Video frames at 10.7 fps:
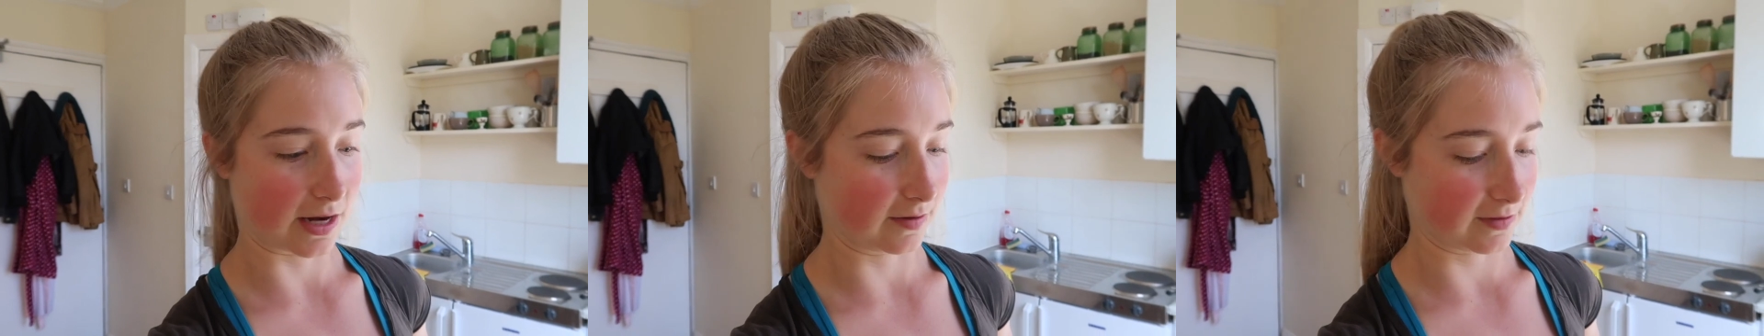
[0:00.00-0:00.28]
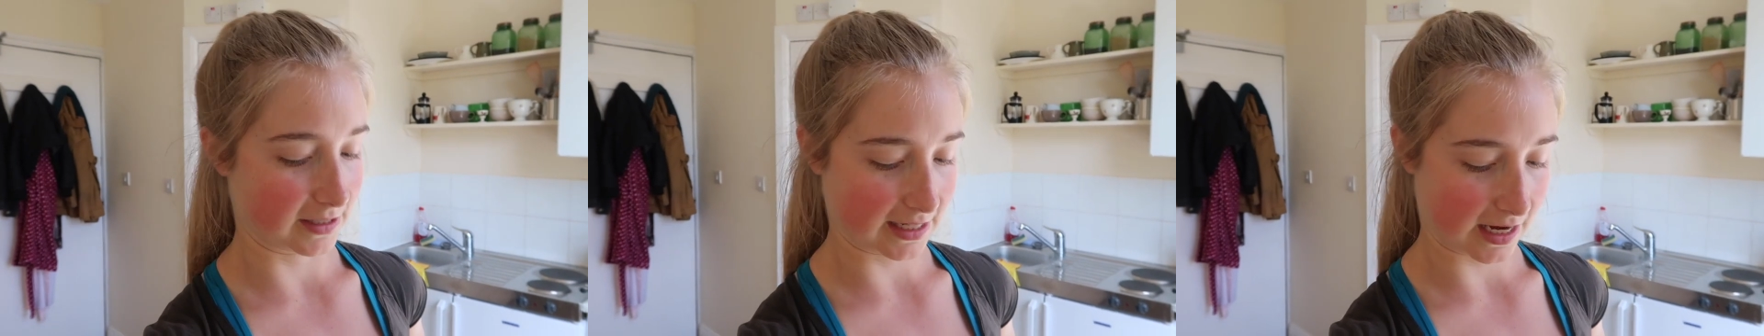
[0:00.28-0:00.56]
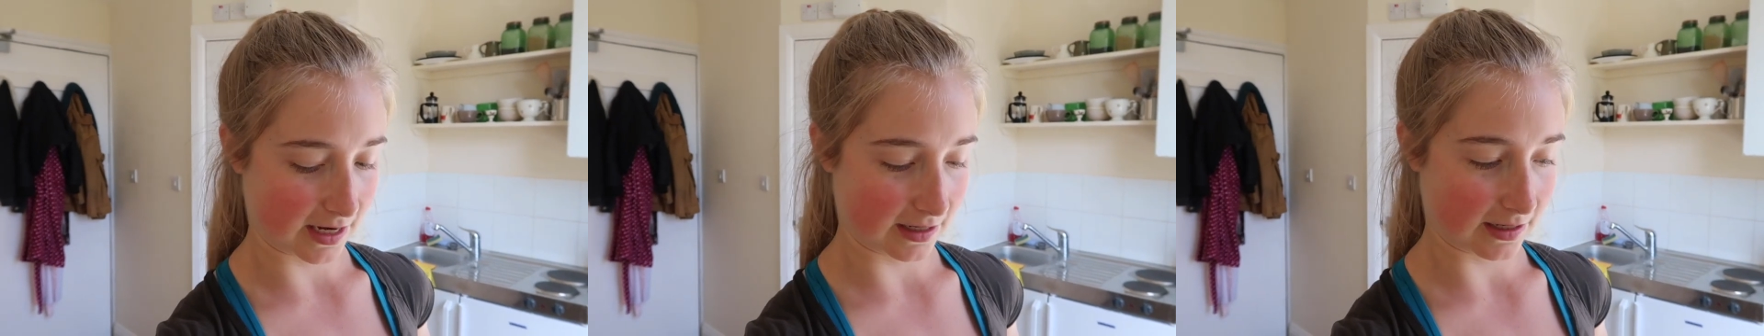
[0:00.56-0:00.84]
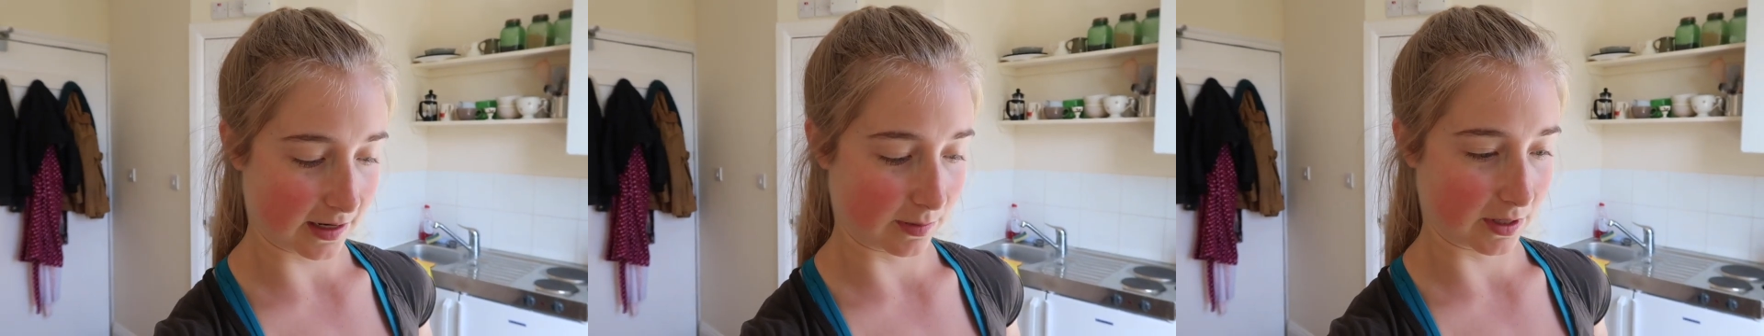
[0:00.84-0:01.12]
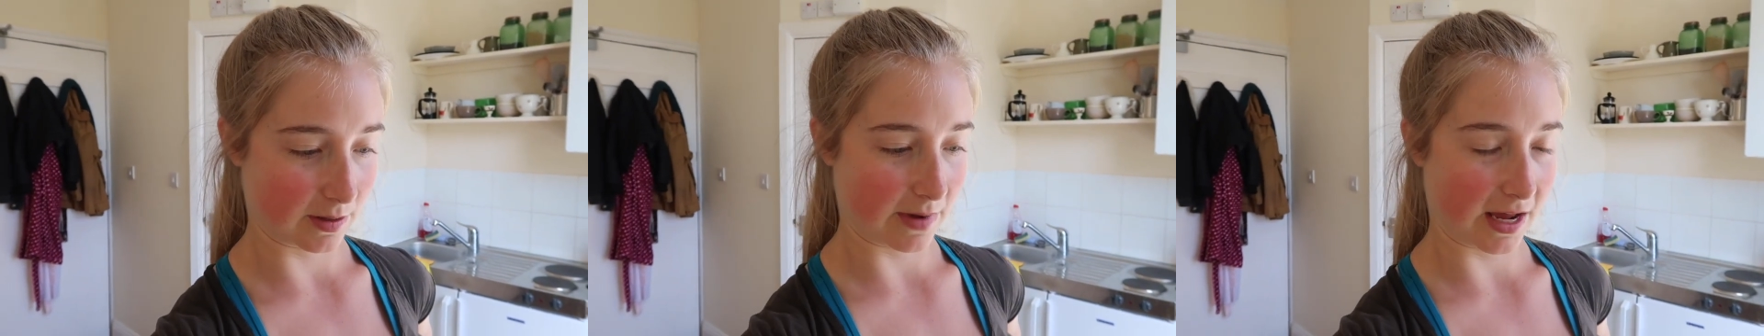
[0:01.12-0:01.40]
and I've decided
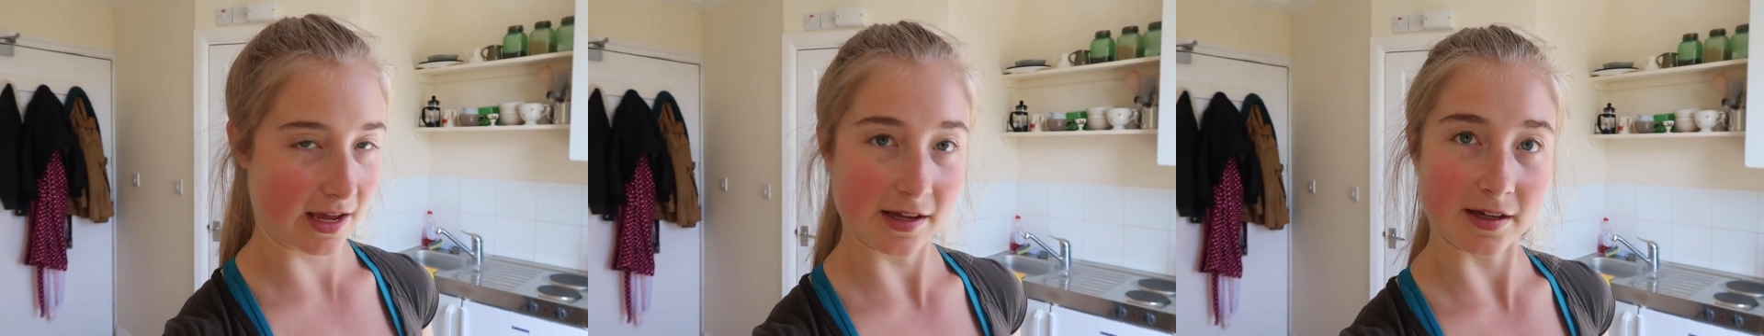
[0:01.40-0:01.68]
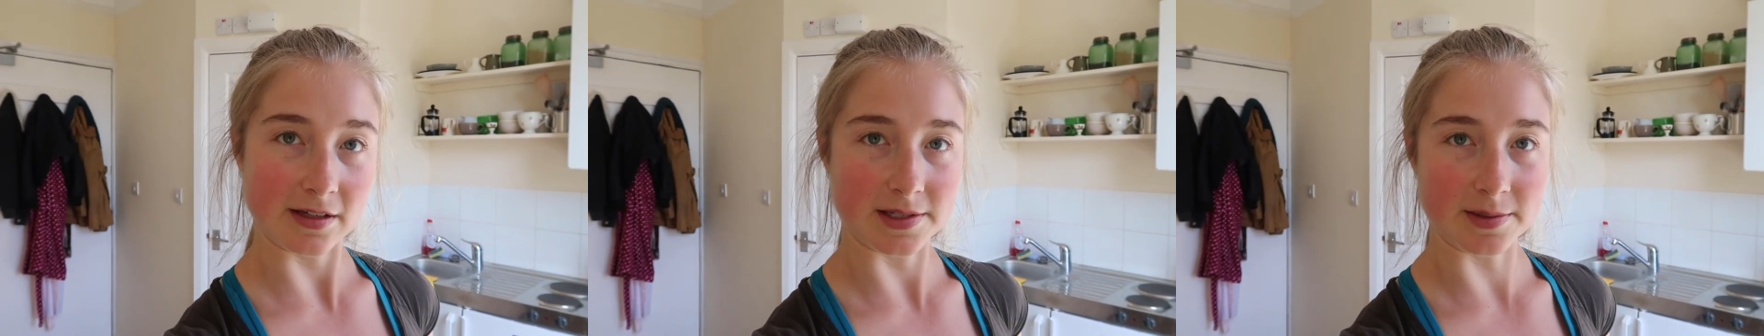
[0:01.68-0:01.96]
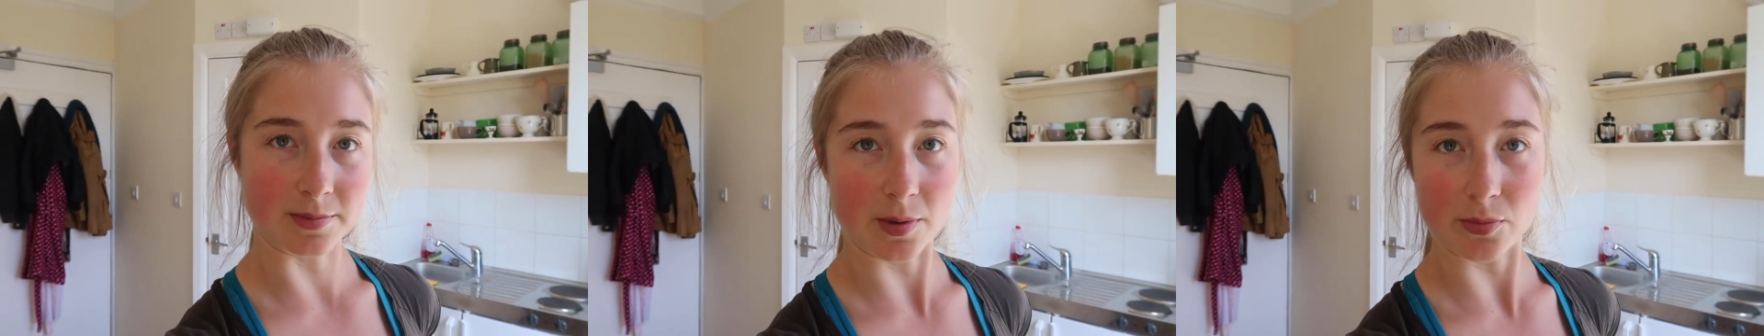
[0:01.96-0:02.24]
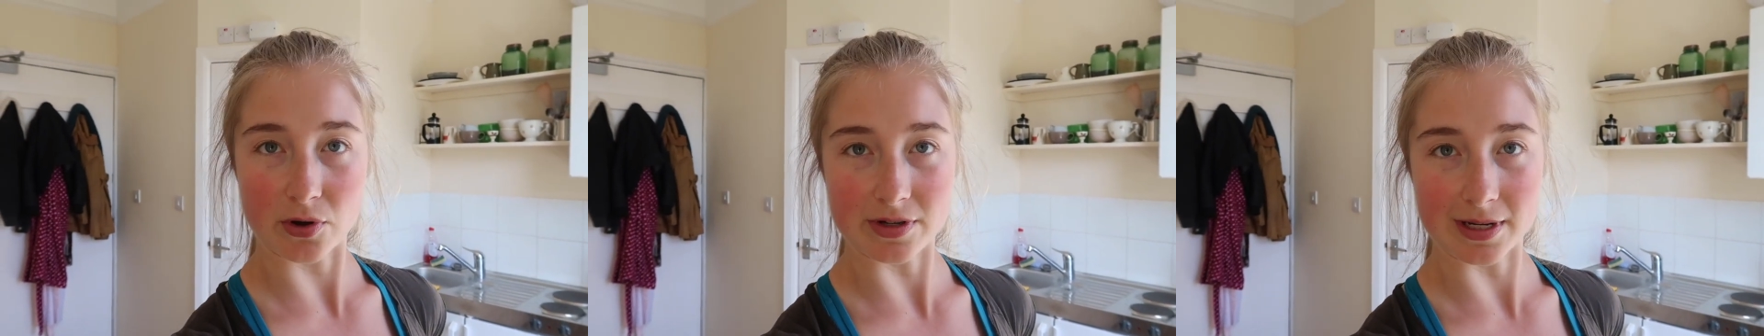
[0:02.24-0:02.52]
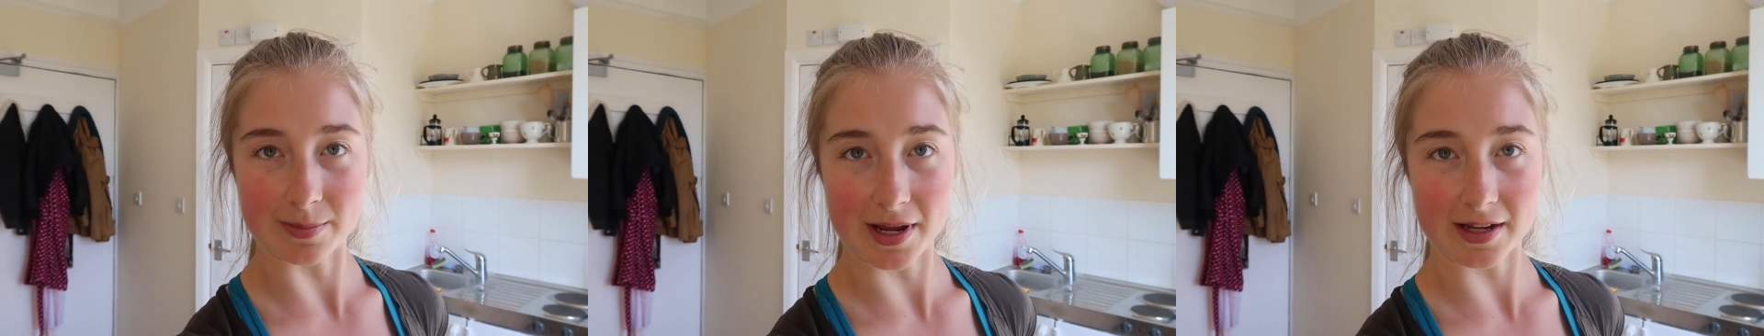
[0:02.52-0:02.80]
I'm gonna make some
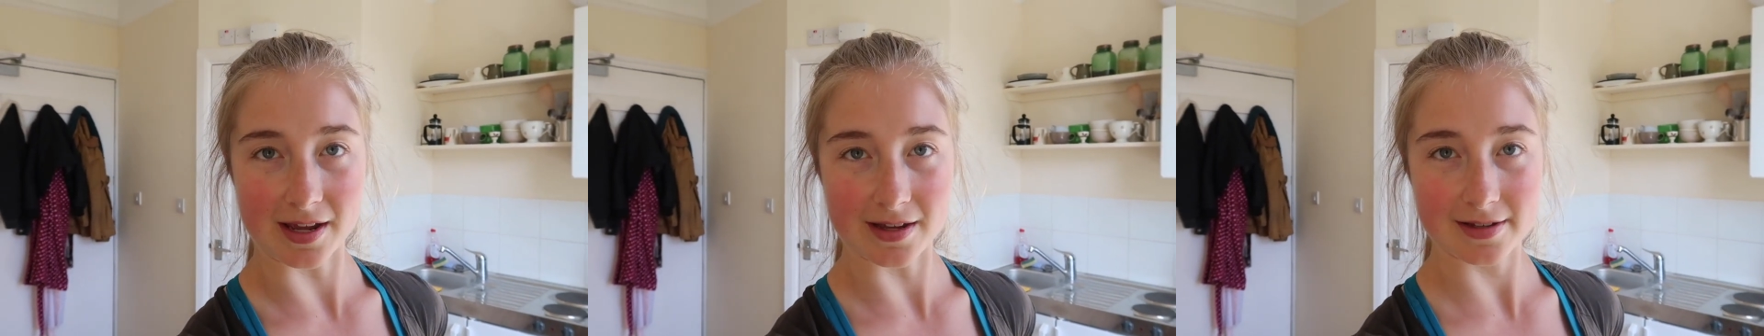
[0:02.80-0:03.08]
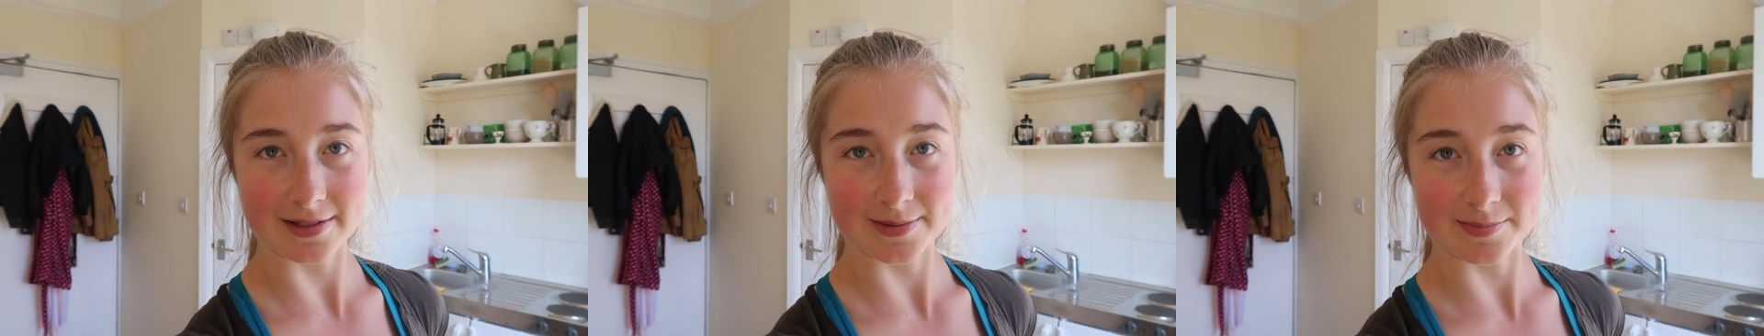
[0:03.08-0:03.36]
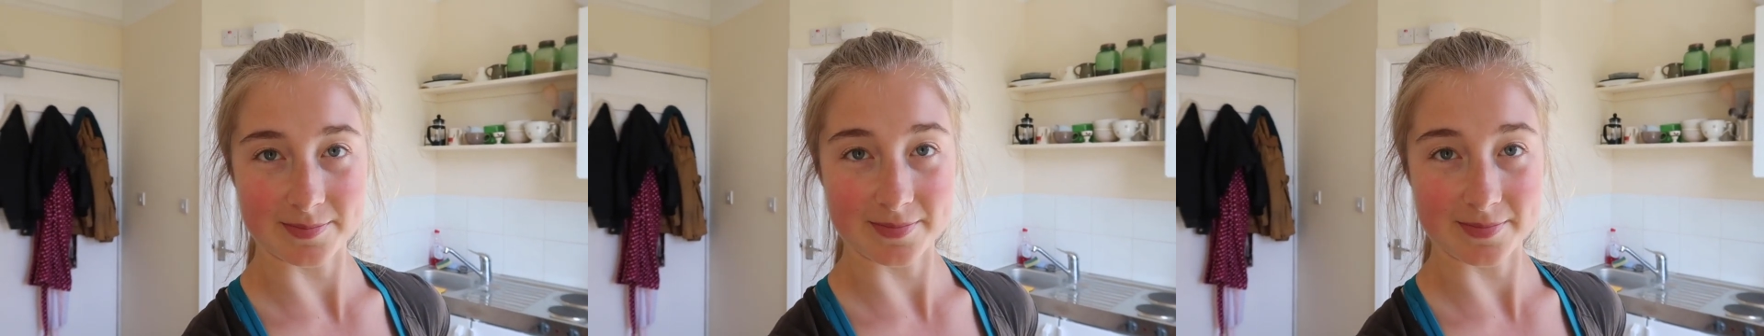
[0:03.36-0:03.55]
protein pancakes